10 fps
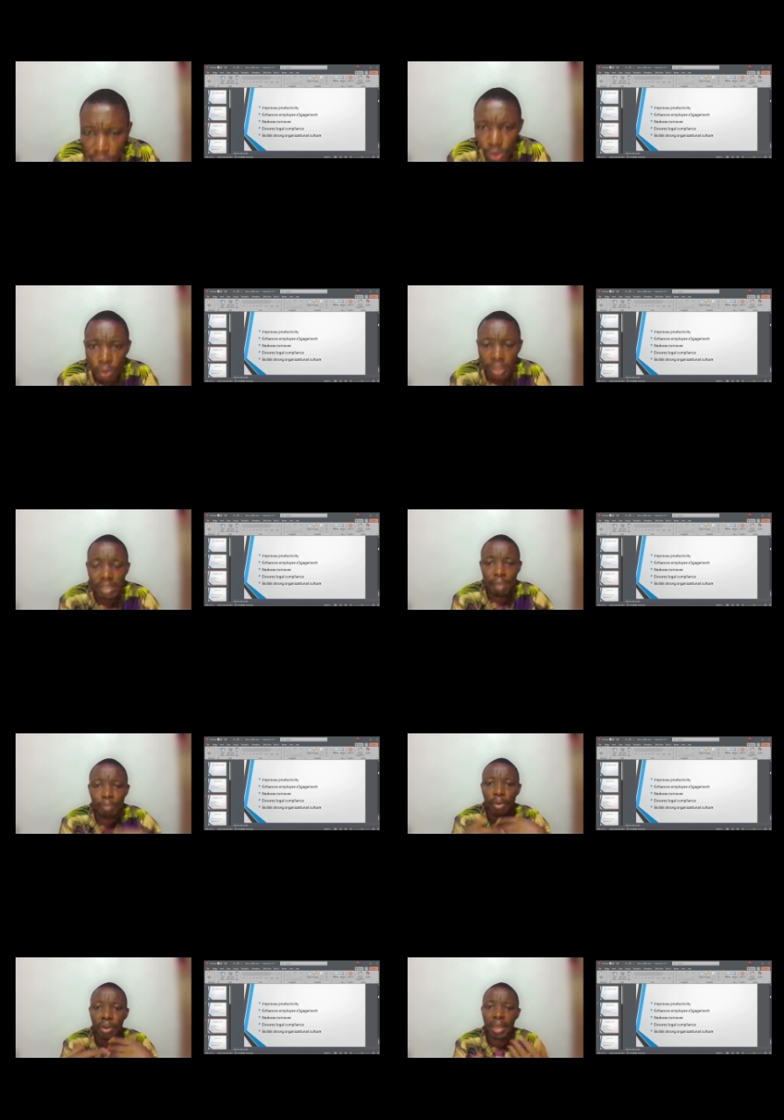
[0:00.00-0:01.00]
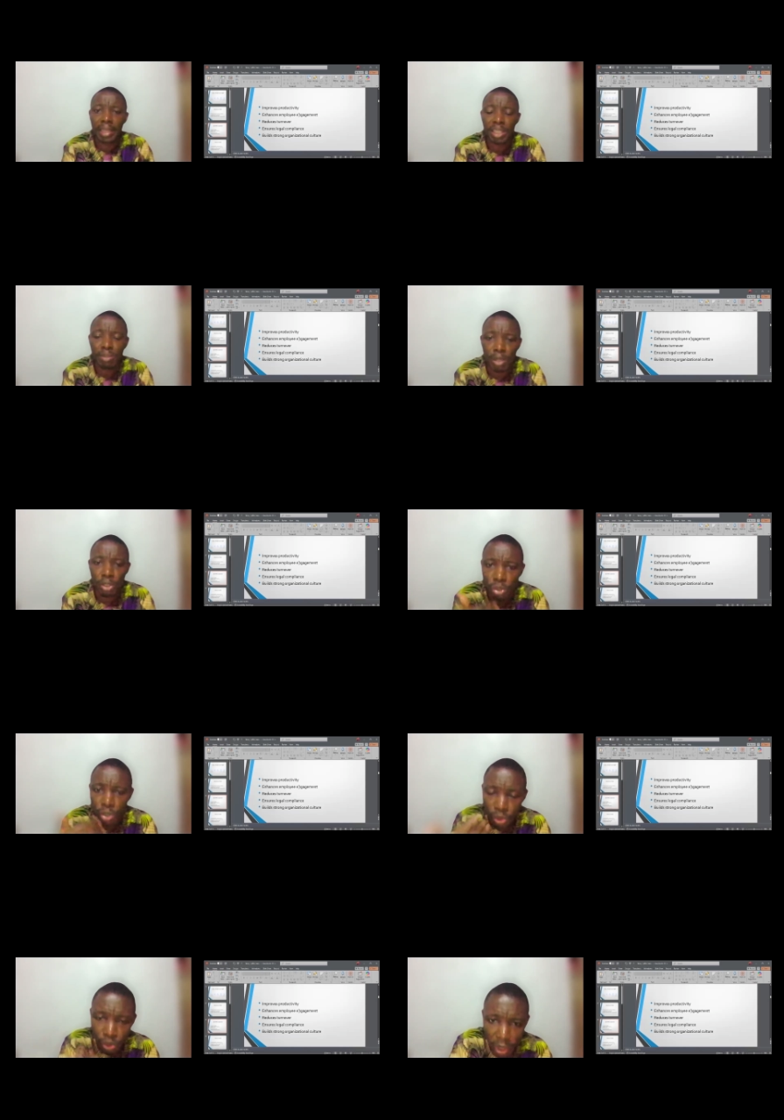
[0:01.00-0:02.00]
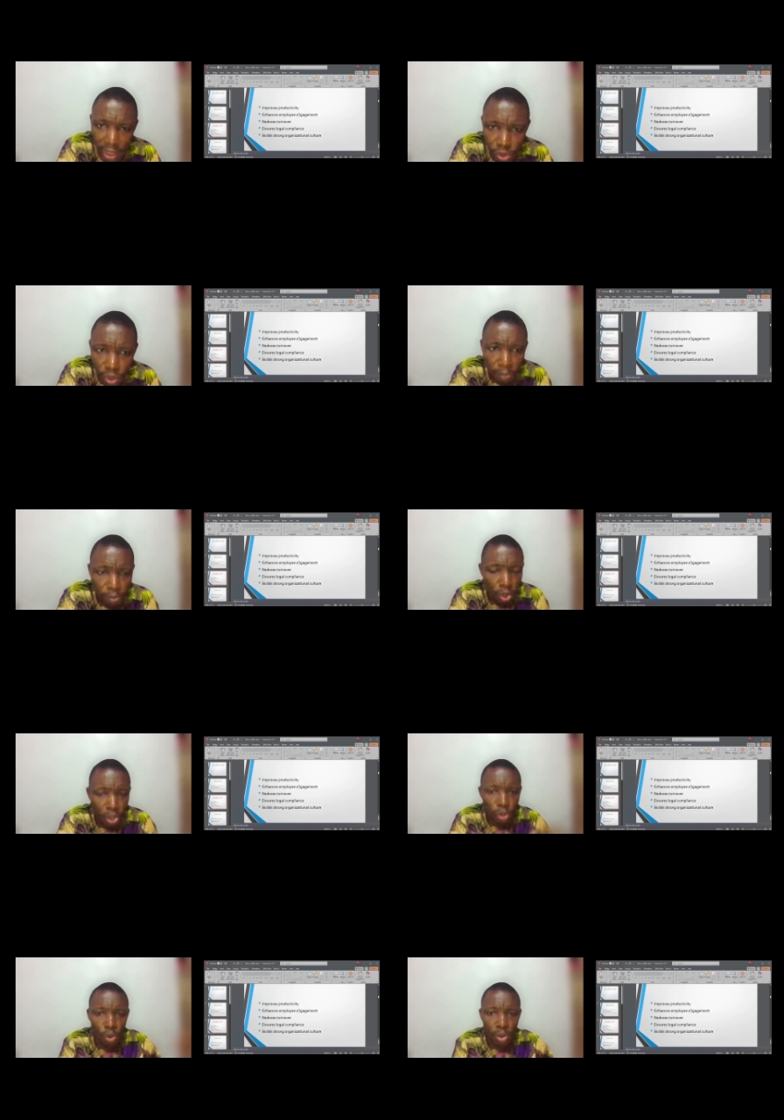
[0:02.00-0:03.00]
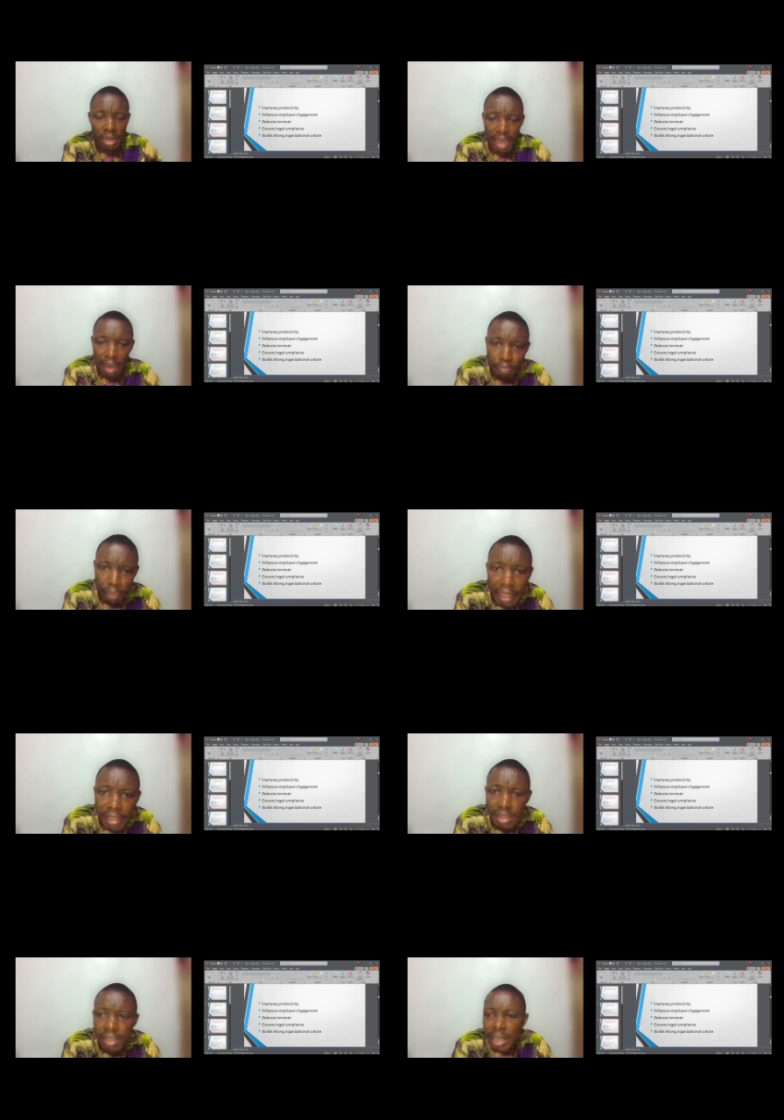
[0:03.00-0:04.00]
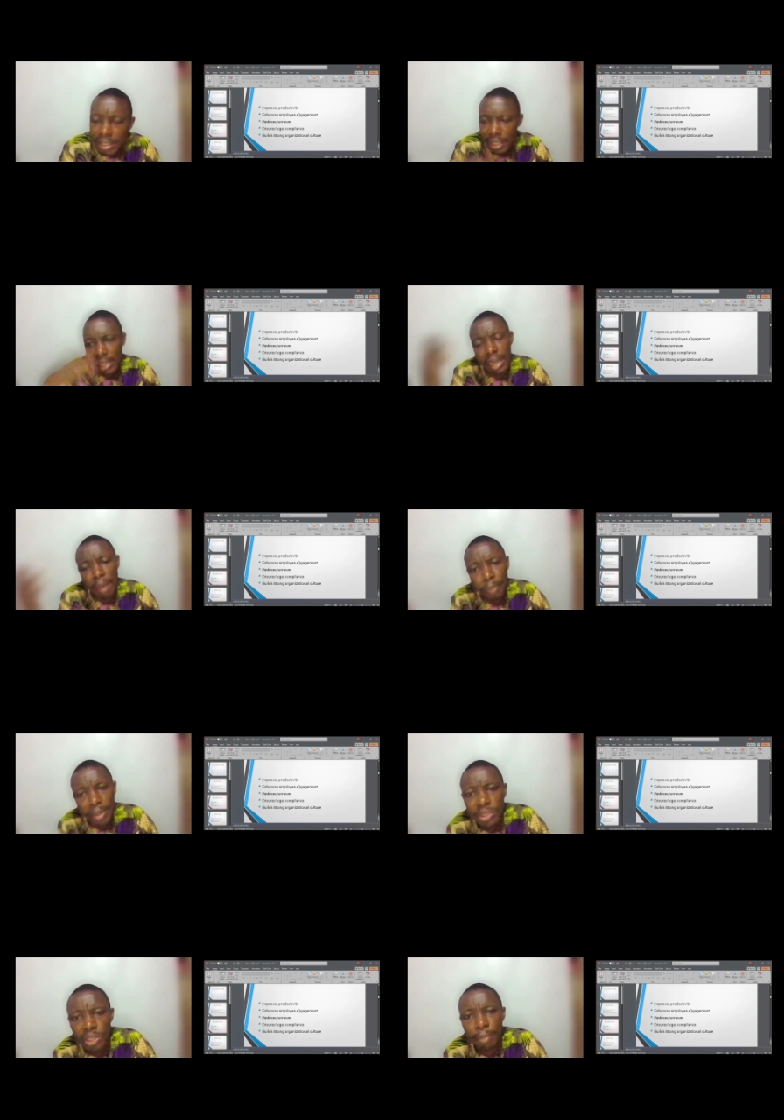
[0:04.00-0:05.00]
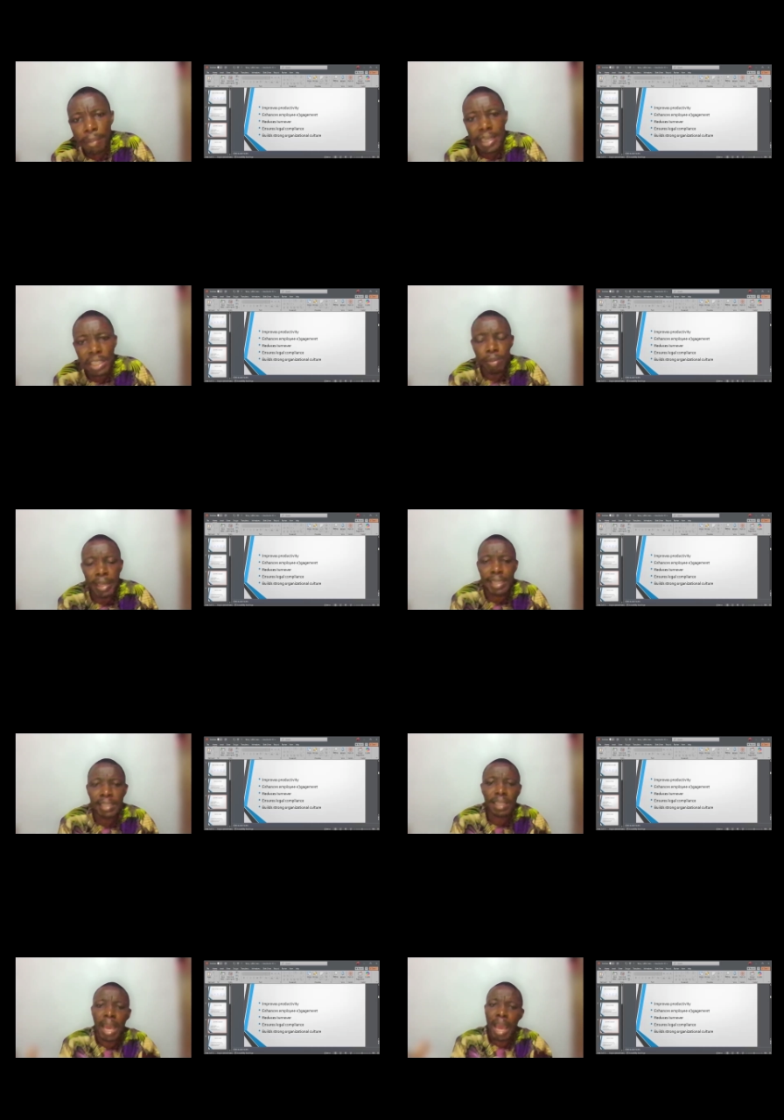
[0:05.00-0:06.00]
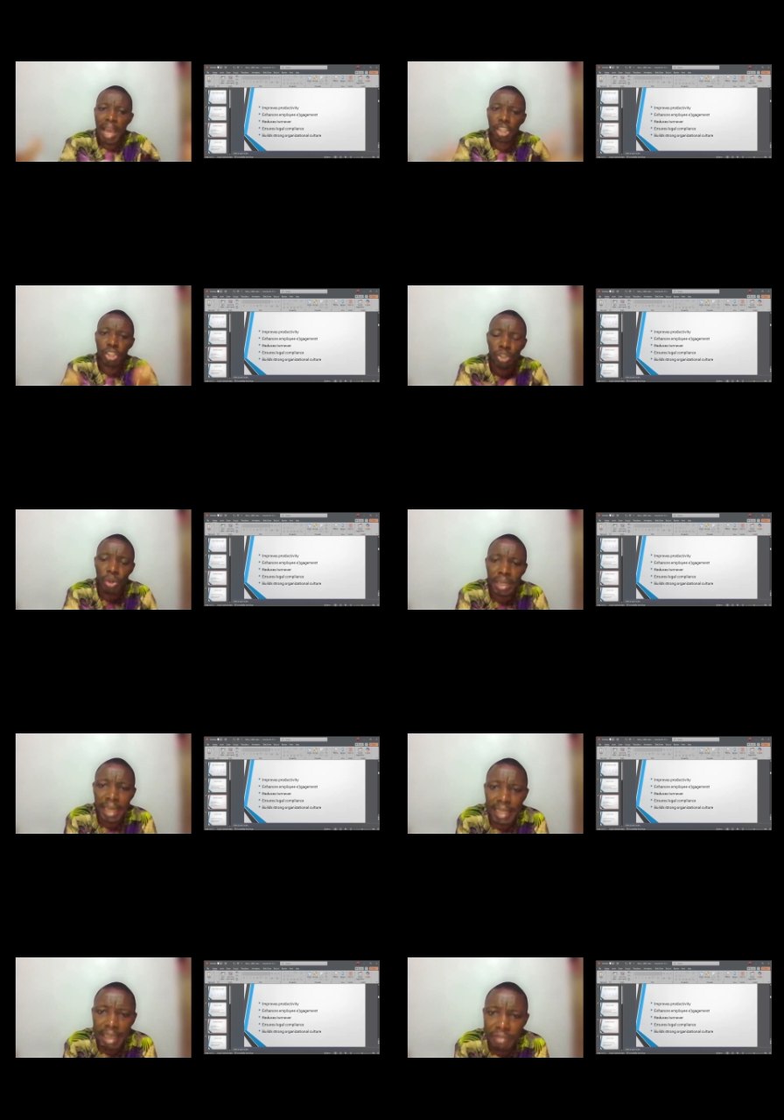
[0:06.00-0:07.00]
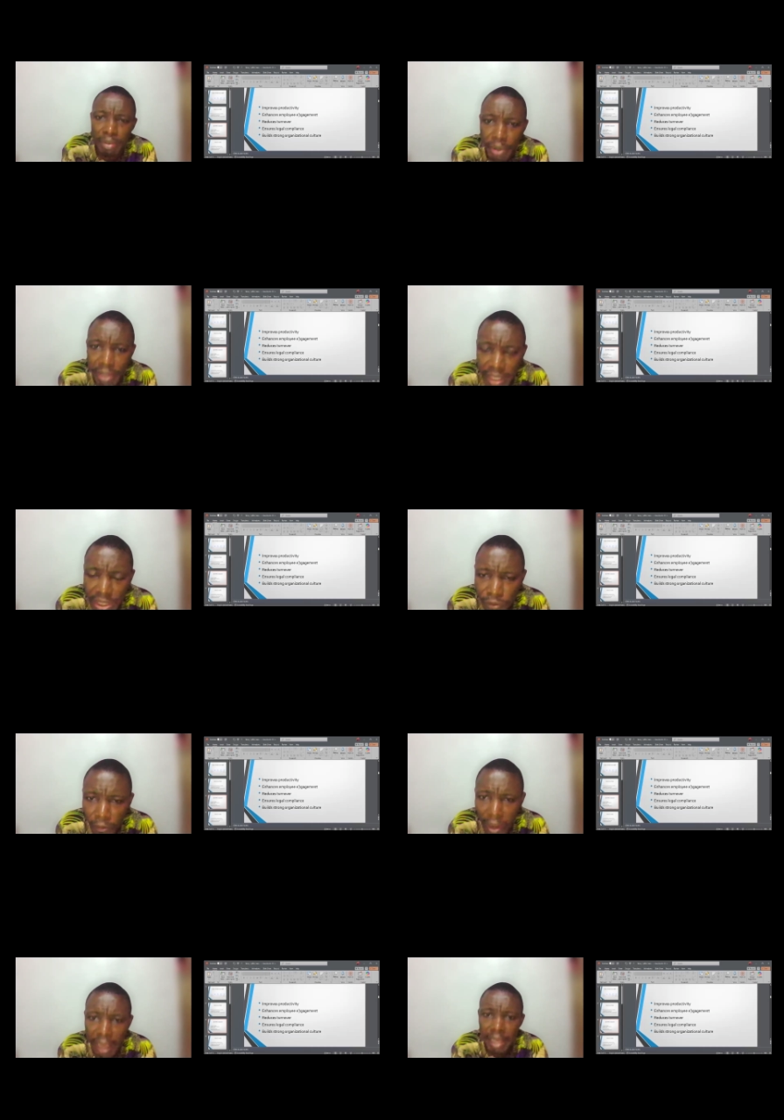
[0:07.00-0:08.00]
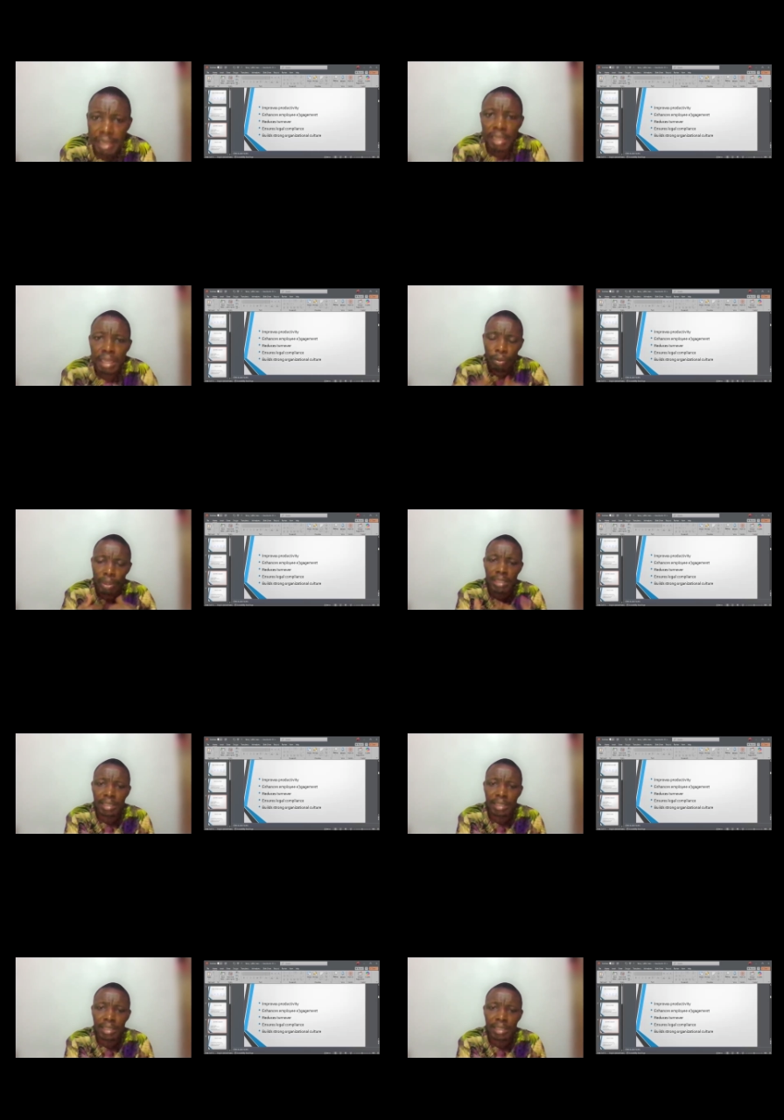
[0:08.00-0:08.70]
So what is employee engagement? Talking to employee, knowing their pains, taking their pains to the management, ensuring that everybody is fine. When